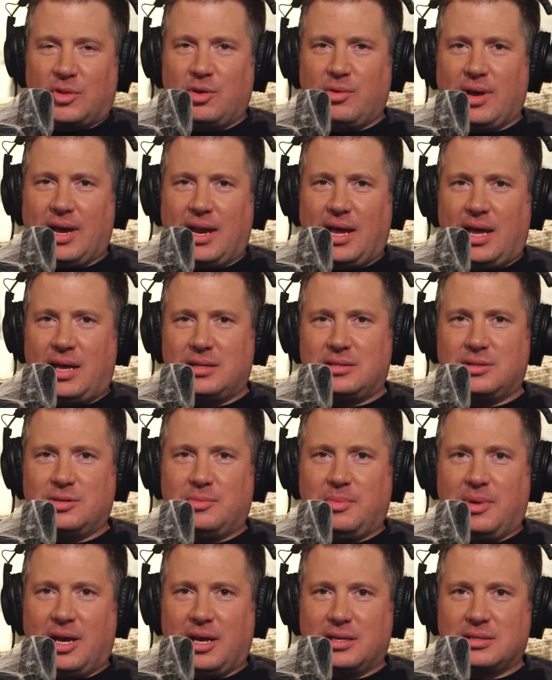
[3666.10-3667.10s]
You got
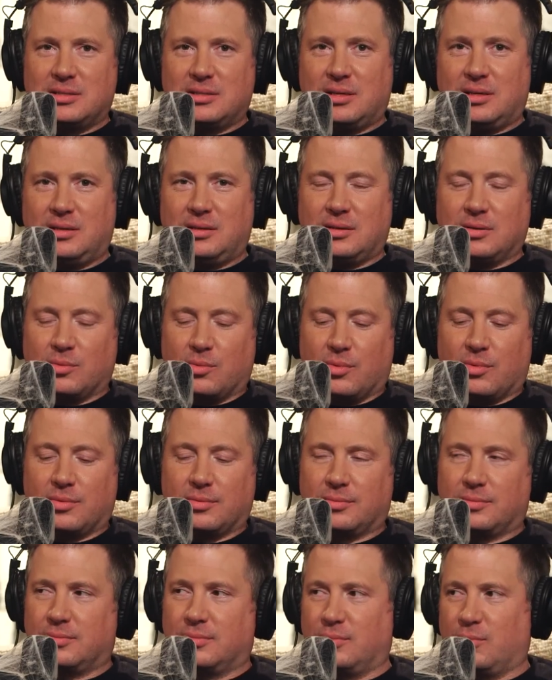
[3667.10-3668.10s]
Attitude Magazine? What's
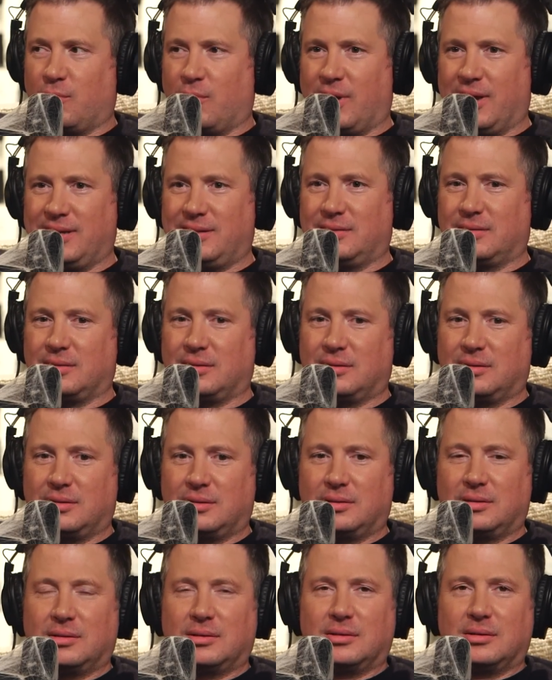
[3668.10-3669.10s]
up? What?
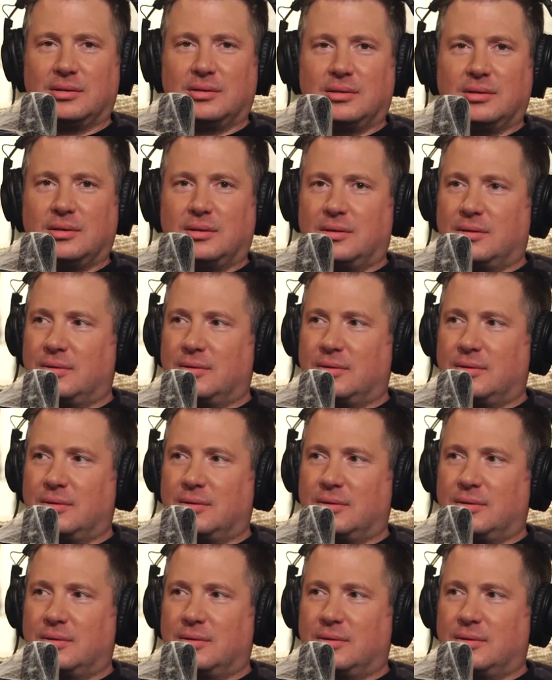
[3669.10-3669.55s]
This feels so